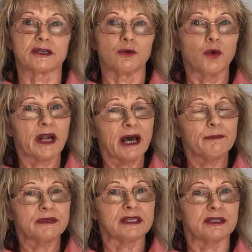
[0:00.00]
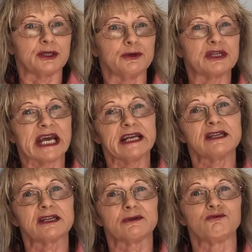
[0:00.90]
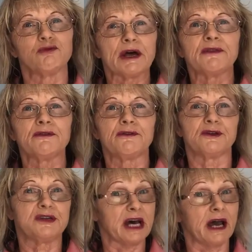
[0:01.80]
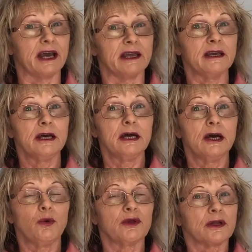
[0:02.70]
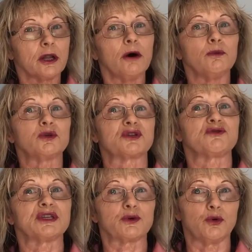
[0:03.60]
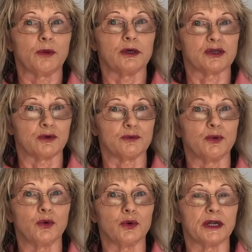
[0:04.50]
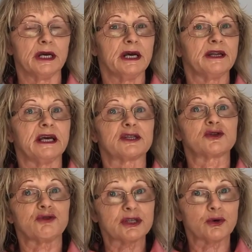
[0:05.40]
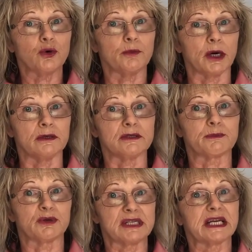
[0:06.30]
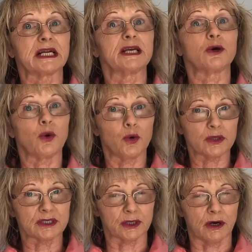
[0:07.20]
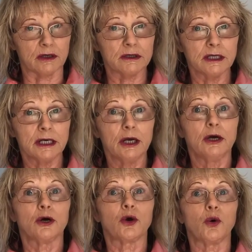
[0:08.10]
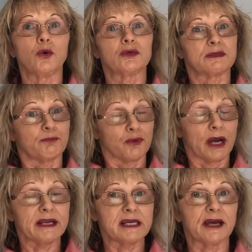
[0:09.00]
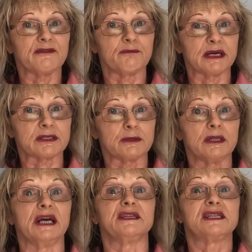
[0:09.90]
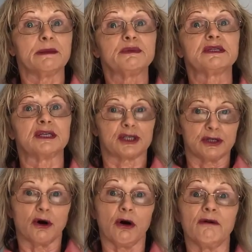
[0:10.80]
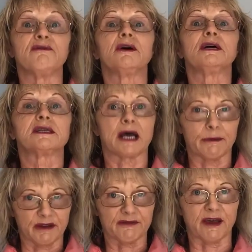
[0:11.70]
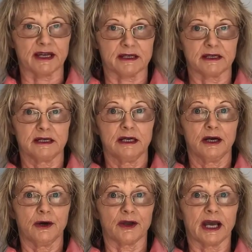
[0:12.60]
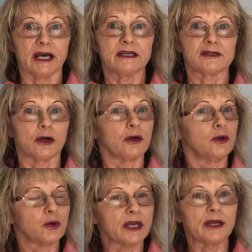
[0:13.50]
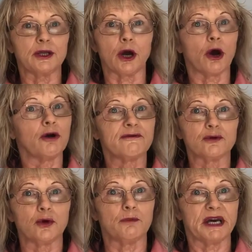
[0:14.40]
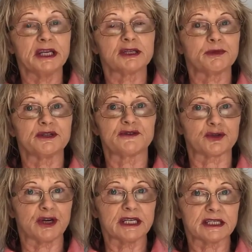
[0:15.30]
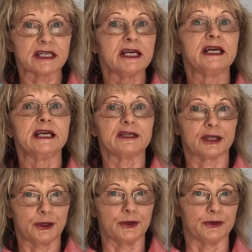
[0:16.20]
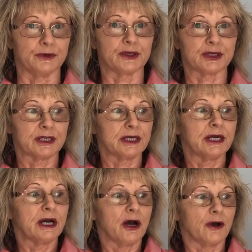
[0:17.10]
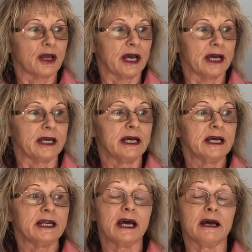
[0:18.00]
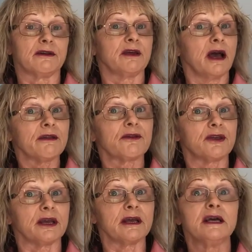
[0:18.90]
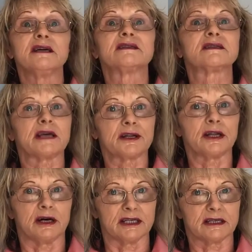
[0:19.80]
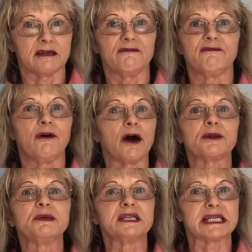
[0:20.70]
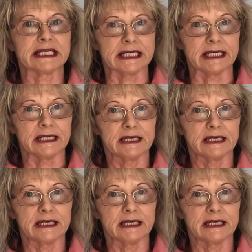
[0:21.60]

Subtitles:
So what happens is that you tend to run the day with a lot more stress hormones on board. Now, stress hormones, particularly cortisol, cause breakdown of muscle and deposition of tummy fat. Okay, so looking at your overall management of stress is huge. Okay, now the other thing, sunlight, vitamin D.